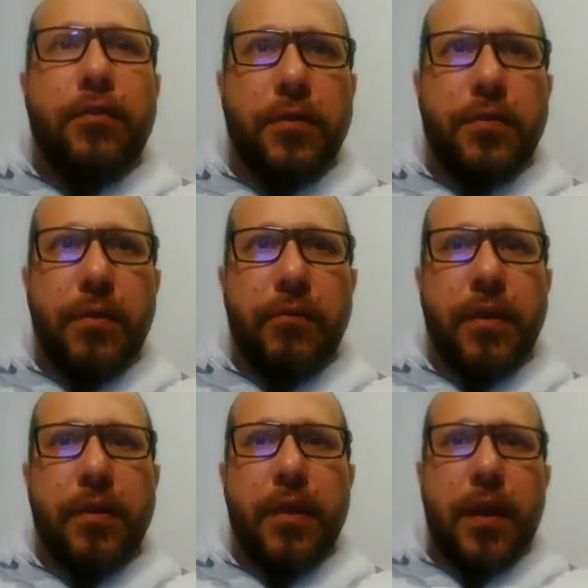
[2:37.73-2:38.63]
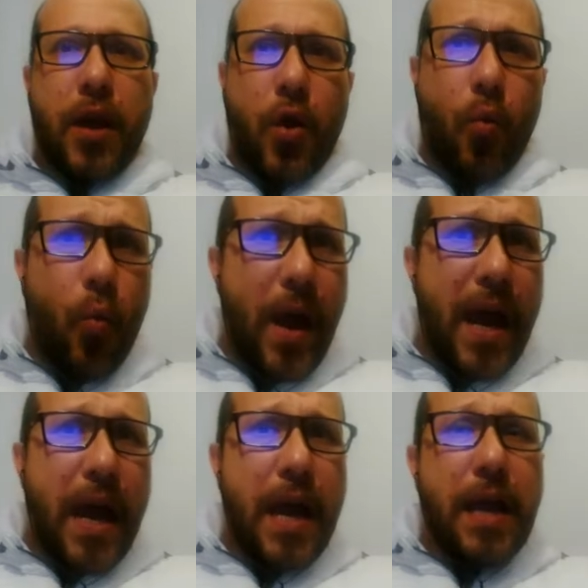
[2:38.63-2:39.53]
retrieving
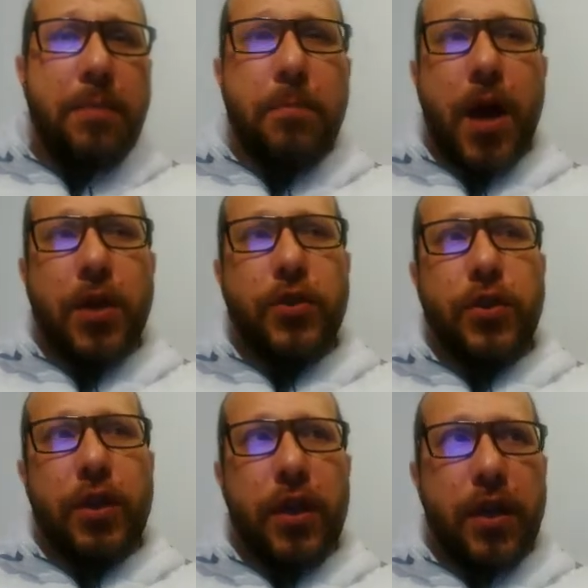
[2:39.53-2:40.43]
way much